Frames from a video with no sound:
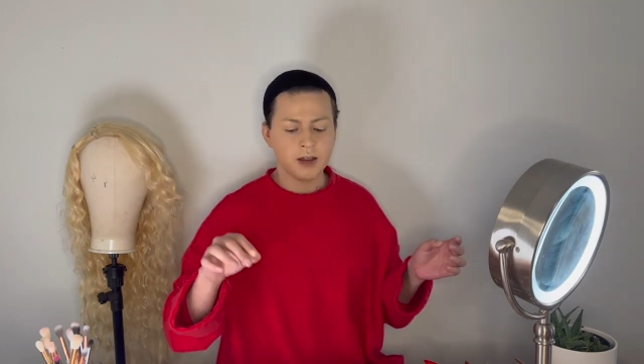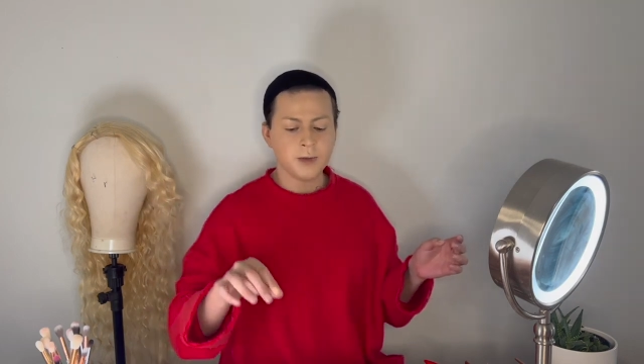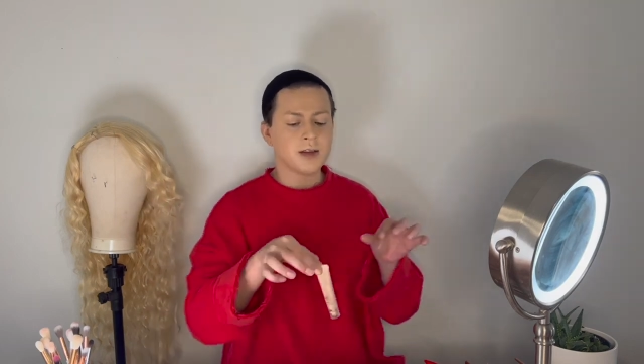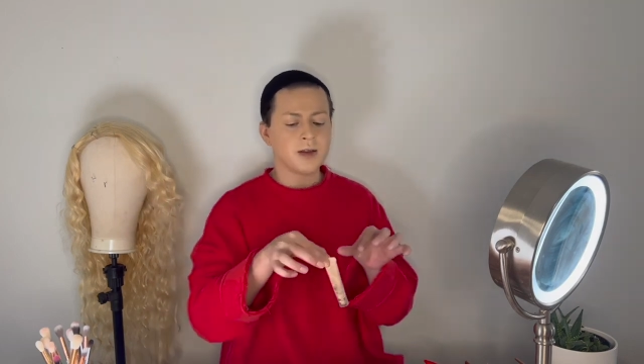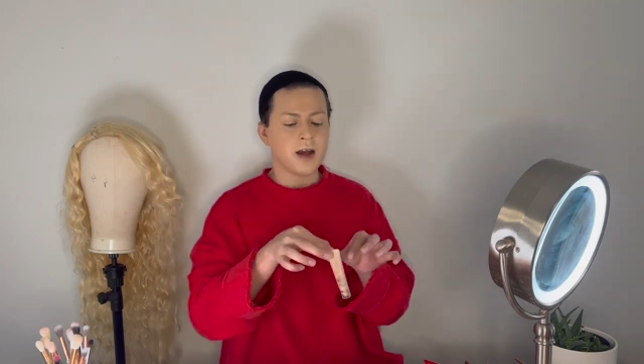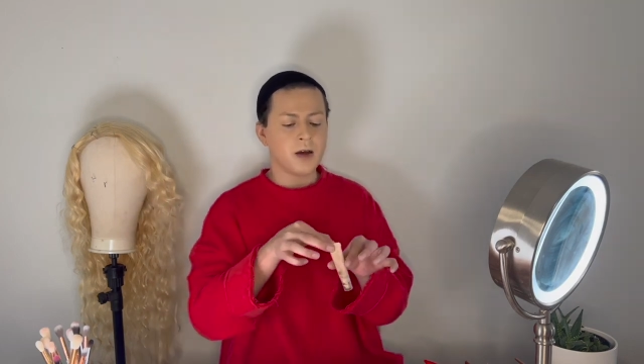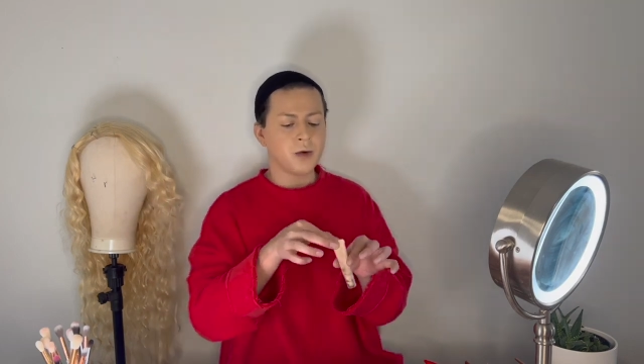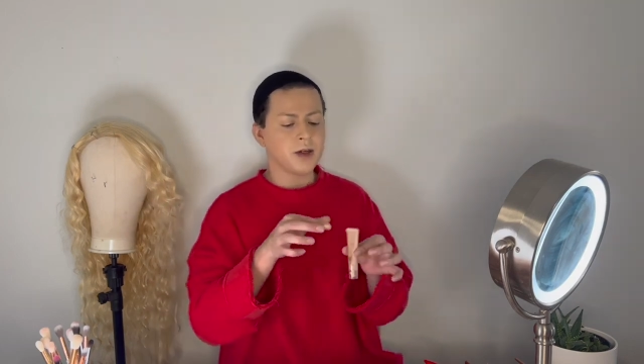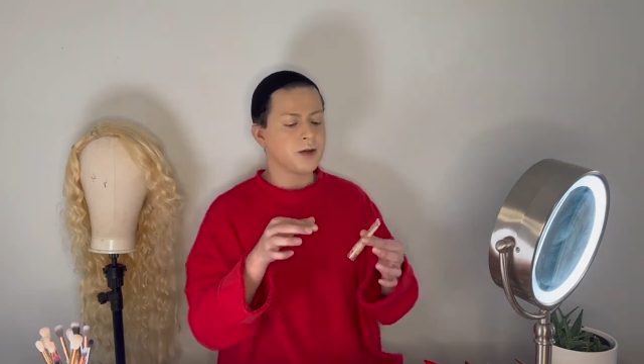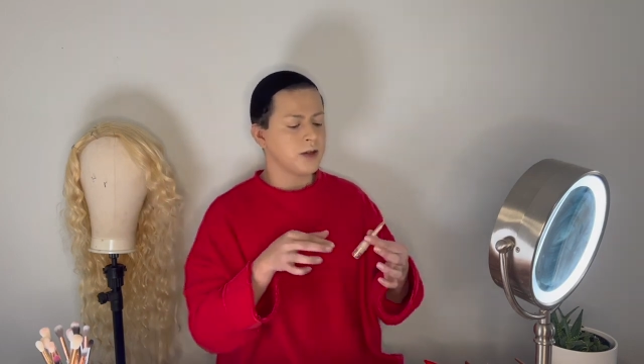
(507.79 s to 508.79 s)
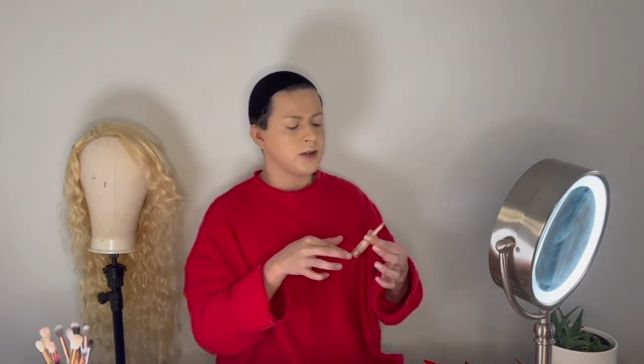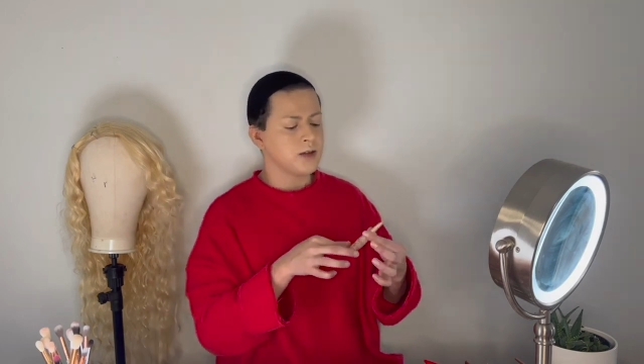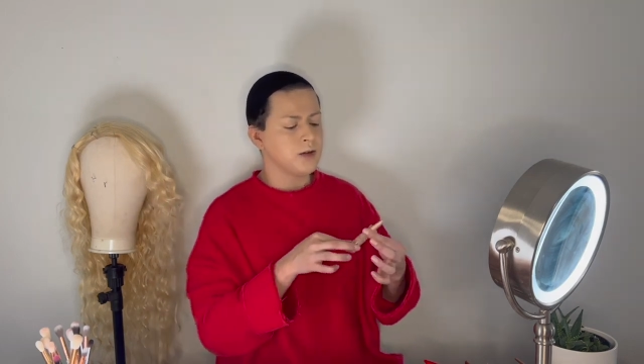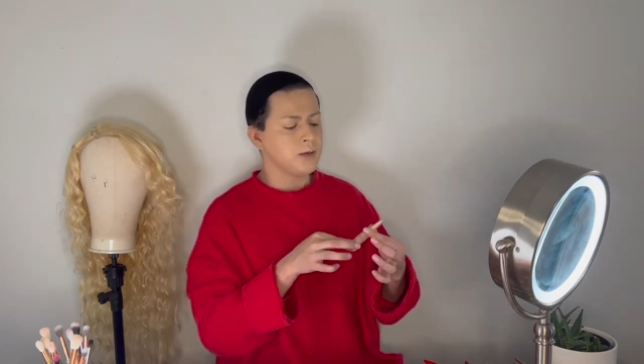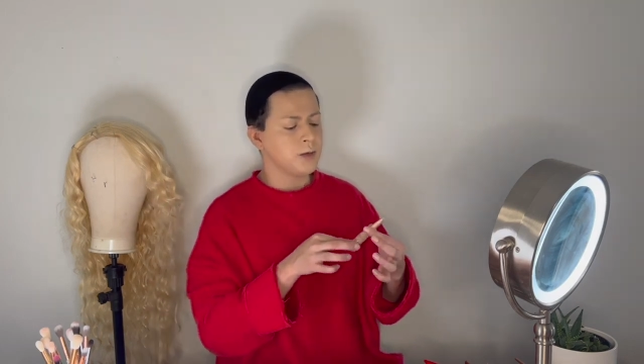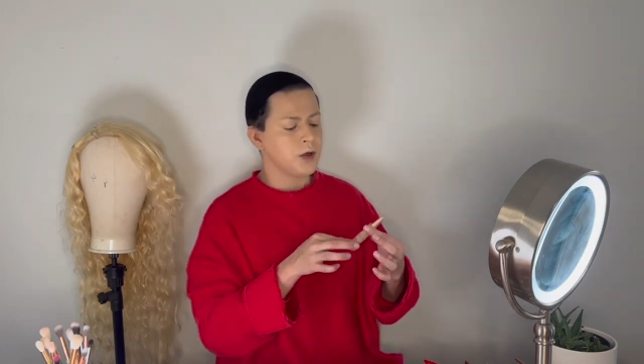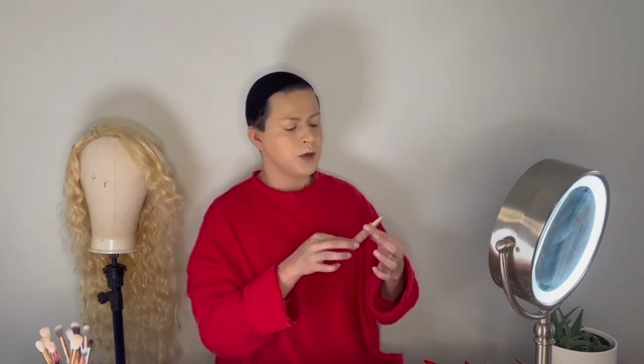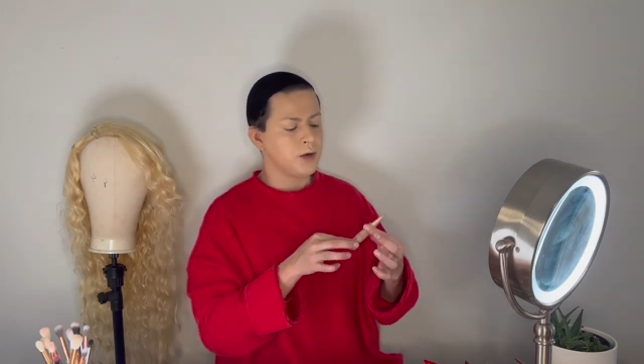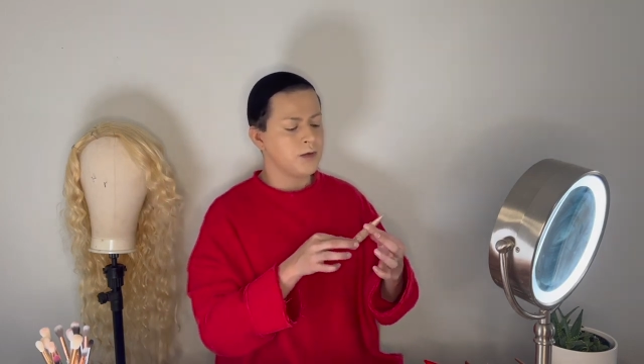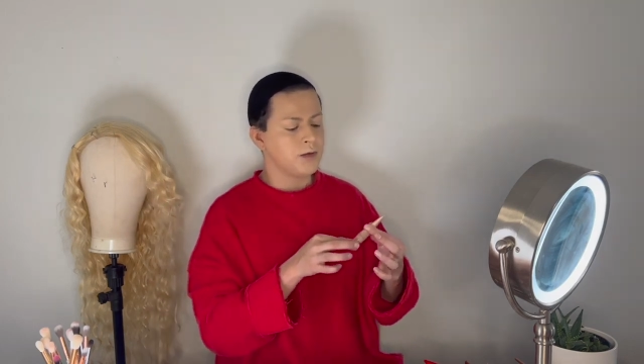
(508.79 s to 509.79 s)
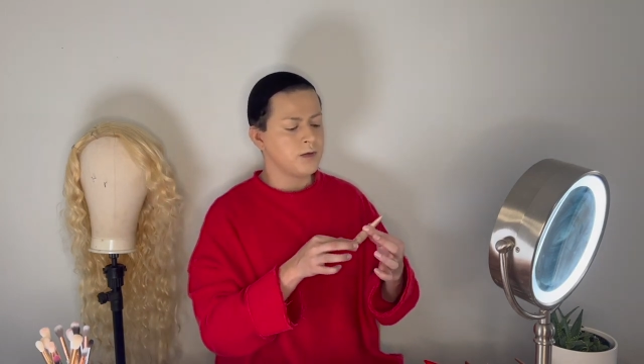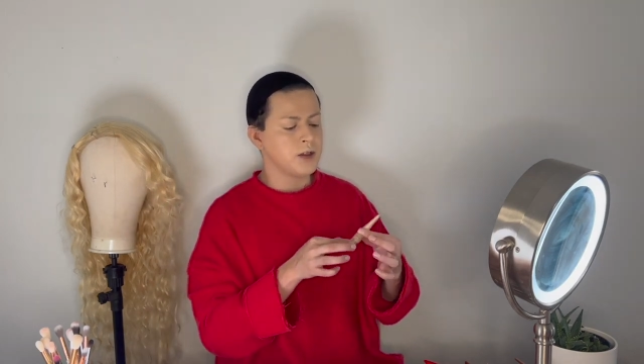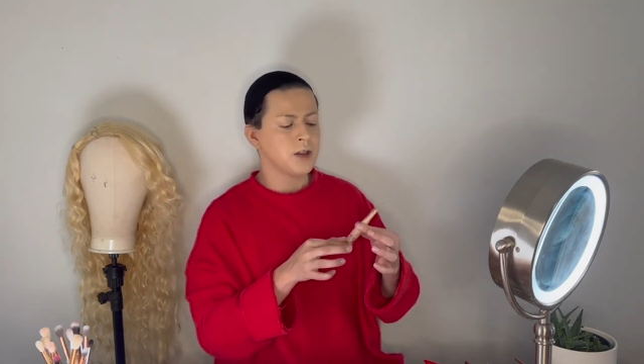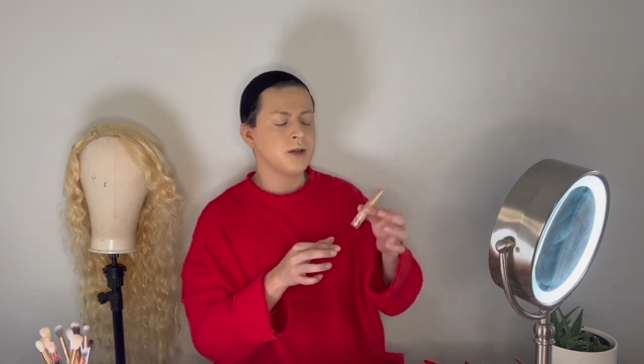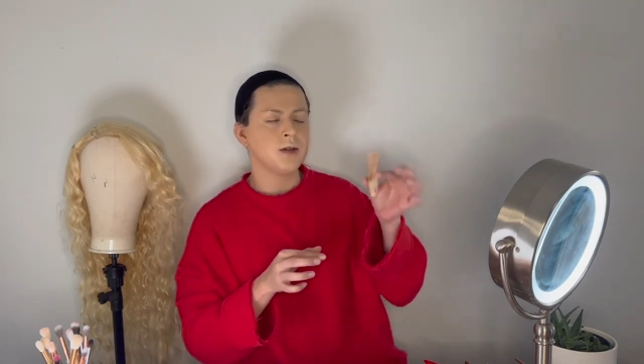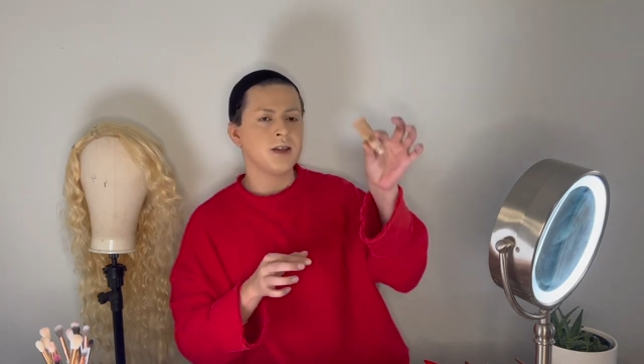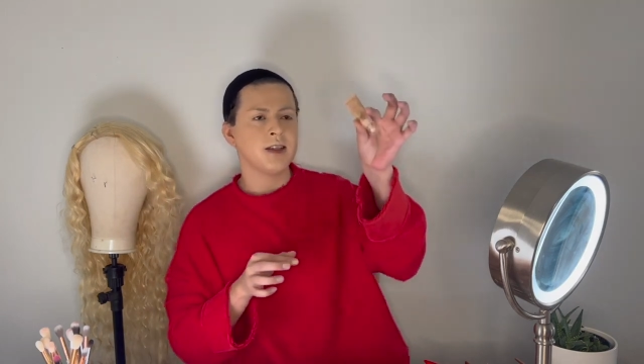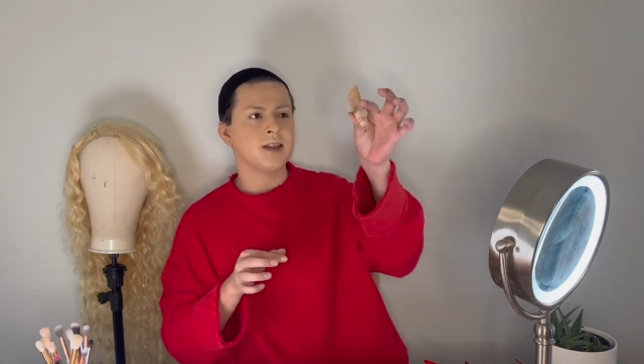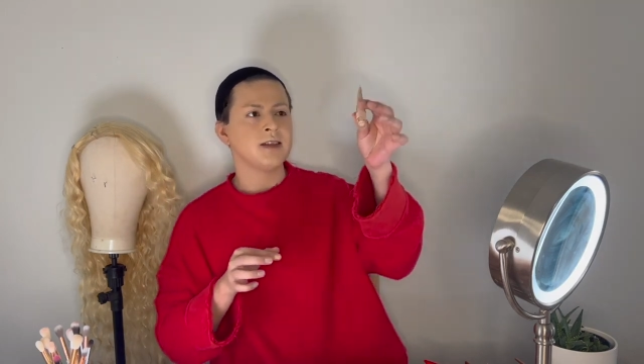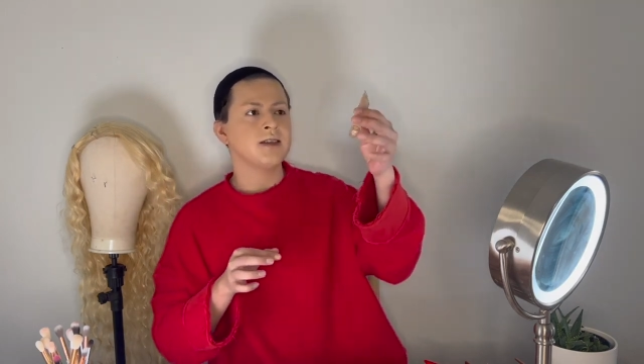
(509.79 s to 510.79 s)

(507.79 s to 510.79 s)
So now we're going to move to this.